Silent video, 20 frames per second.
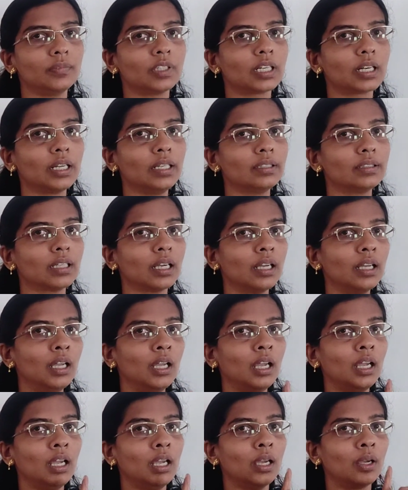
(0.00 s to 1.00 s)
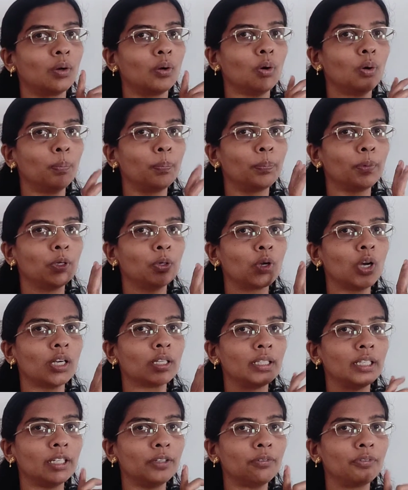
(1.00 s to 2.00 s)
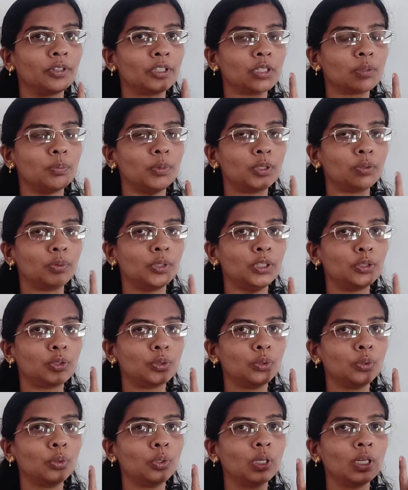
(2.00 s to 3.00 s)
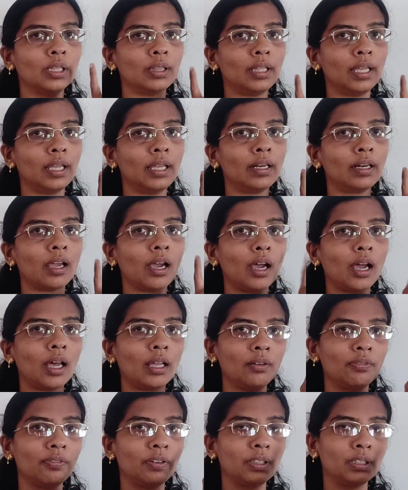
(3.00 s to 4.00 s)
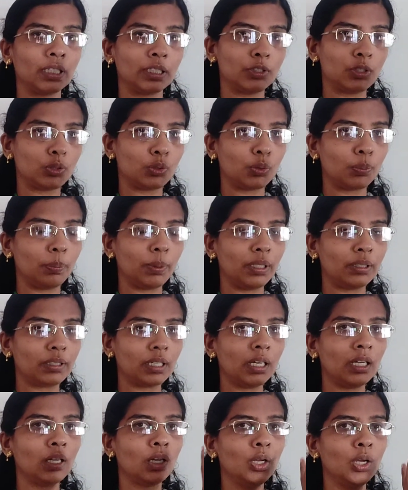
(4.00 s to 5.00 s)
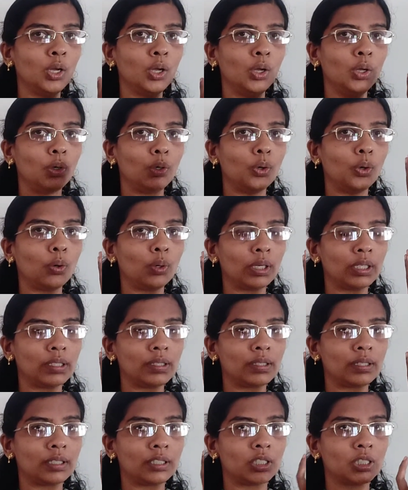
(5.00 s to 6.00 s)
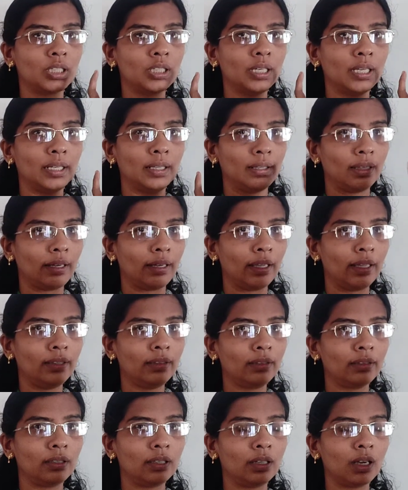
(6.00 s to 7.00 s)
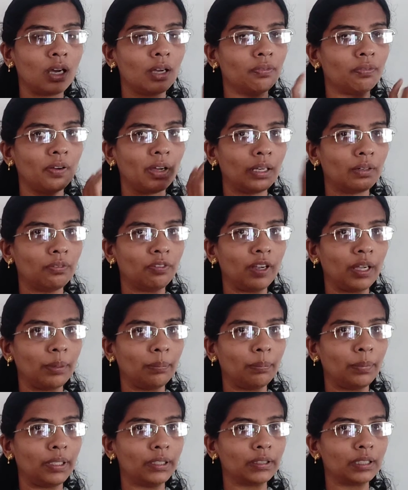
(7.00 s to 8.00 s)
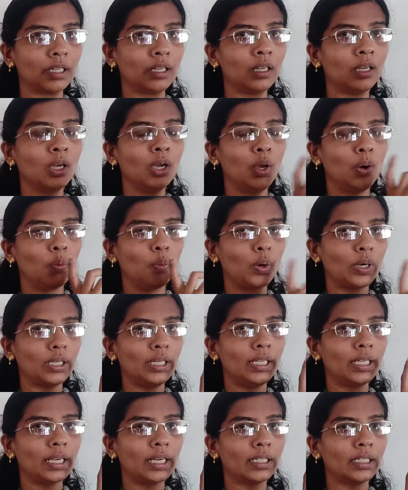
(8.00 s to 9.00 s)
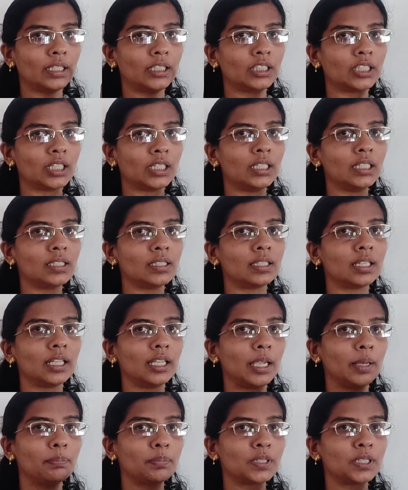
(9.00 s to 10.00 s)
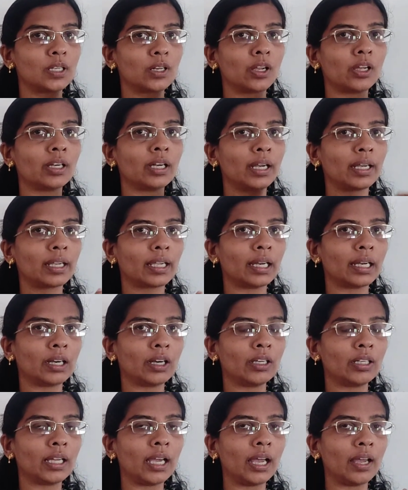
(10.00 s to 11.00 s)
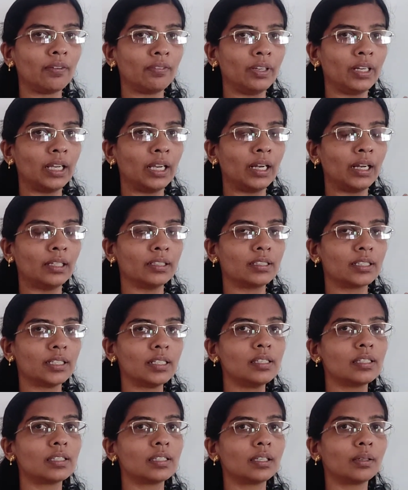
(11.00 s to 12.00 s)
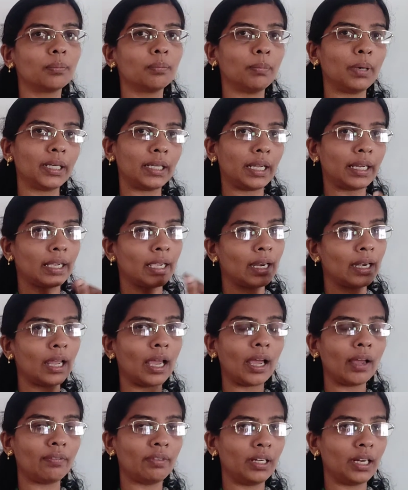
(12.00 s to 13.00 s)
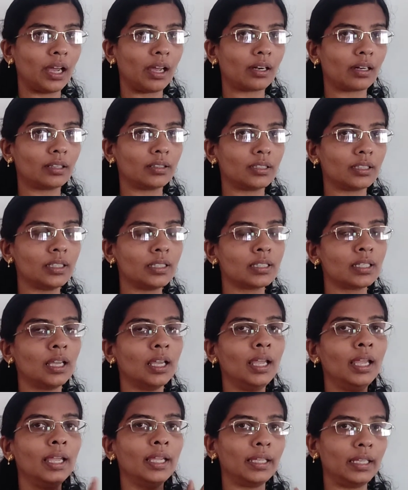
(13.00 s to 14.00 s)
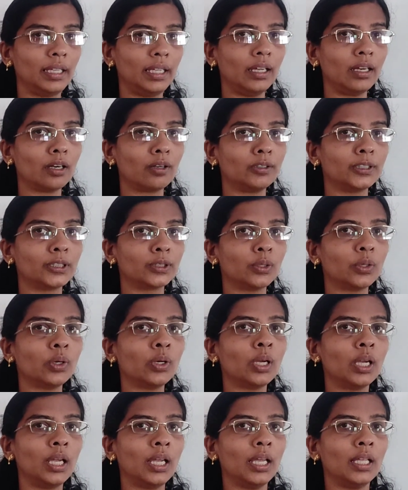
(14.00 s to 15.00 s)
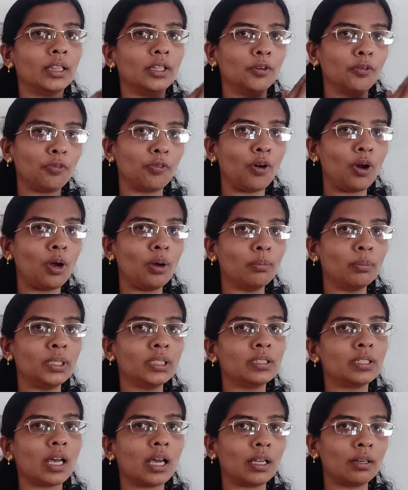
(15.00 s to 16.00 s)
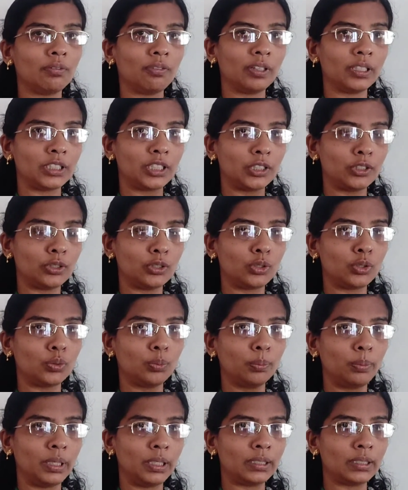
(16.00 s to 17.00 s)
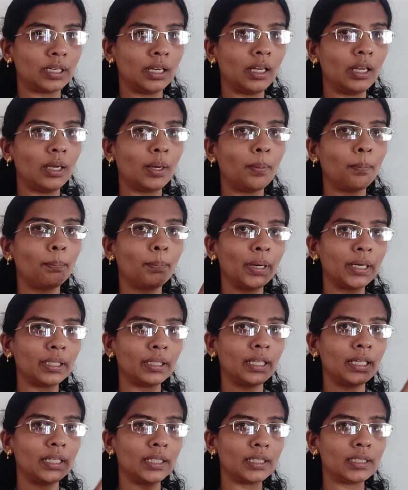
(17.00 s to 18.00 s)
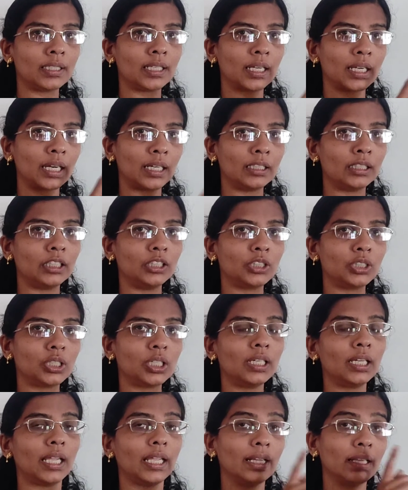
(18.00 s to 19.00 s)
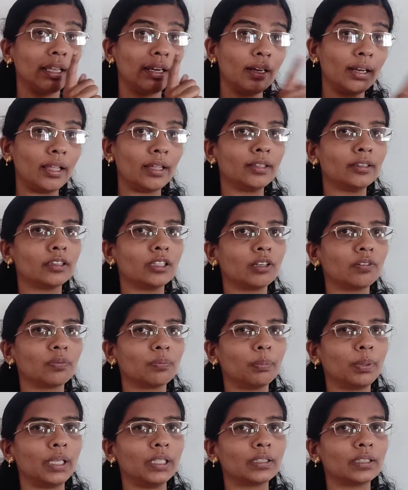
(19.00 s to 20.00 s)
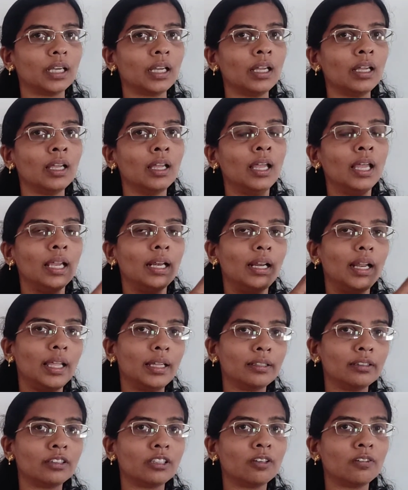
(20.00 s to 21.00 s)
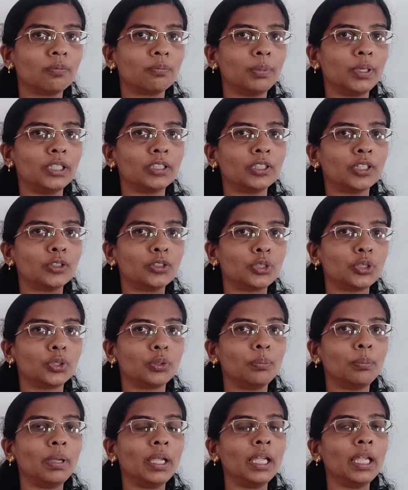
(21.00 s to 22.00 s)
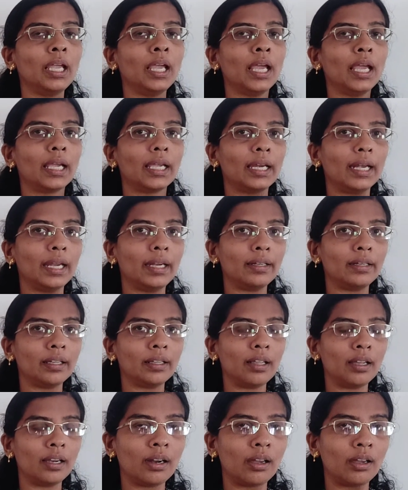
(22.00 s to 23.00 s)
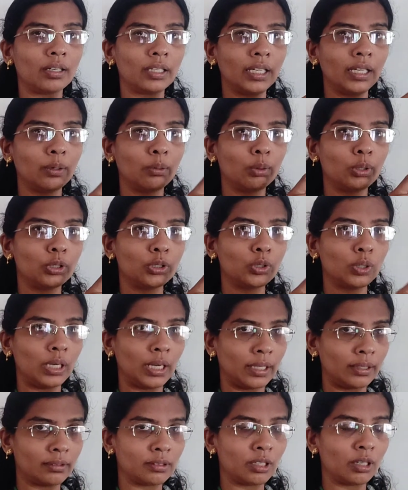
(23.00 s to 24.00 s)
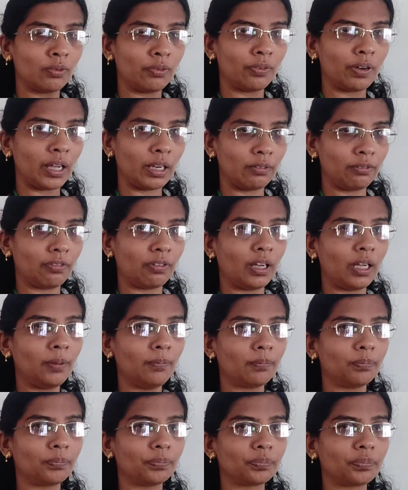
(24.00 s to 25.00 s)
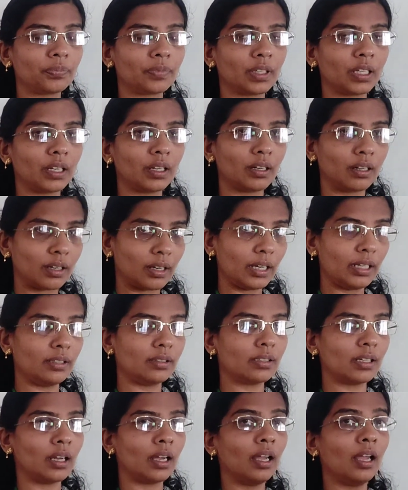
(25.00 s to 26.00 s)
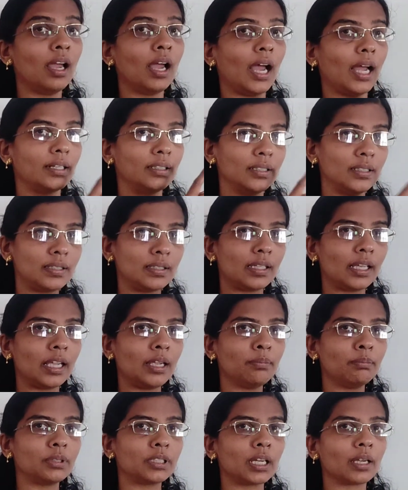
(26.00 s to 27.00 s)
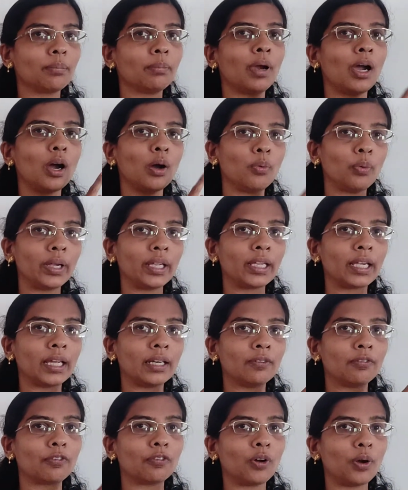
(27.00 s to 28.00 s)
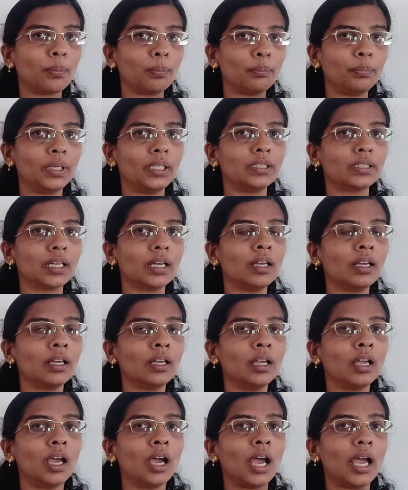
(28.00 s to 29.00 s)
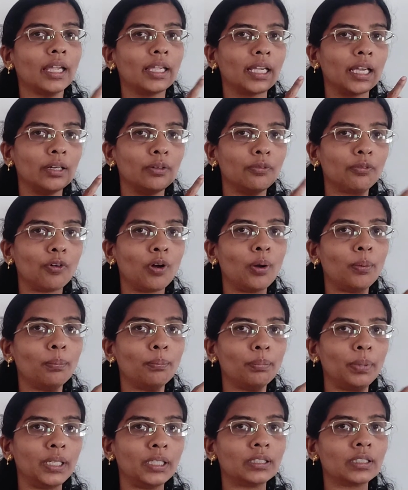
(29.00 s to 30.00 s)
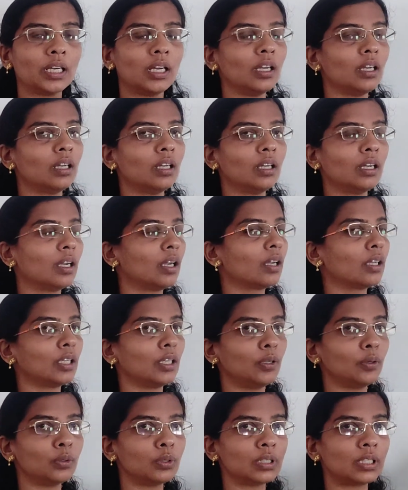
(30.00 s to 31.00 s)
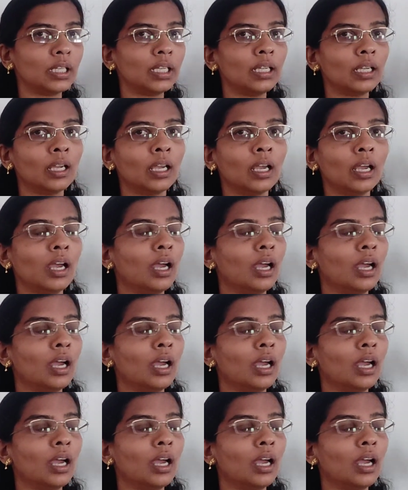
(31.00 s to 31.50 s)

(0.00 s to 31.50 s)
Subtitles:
Right? Hope you got the difference between two. There, alpha tends to beta. No restriction in the length of alpha and beta. Only condition is epsilon I cannot have in LHS, but I can have in RHS. Here also, the form is alpha tends to beta, but there is a condition in the length of beta. Length of beta should be greater or equal to length of alpha. Right? At the same time, how I can form beta? I can form beta using